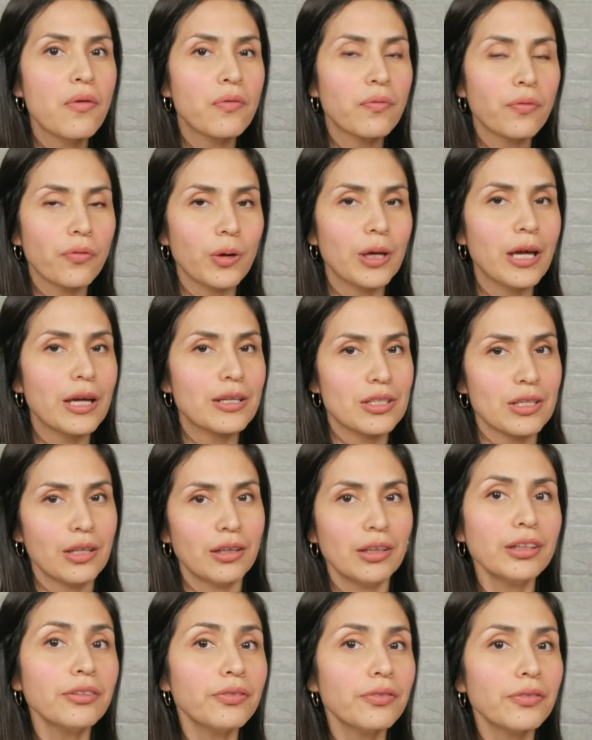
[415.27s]
free edge
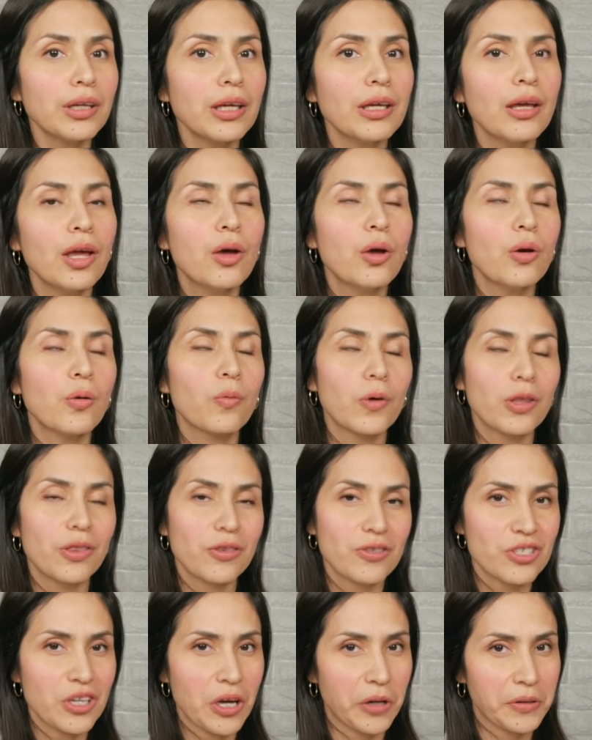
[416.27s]
lifting
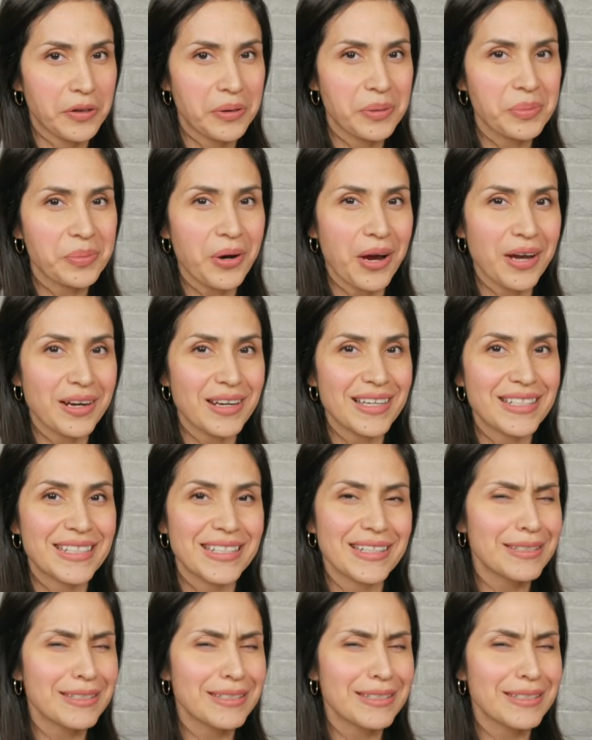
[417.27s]
with gel nail products,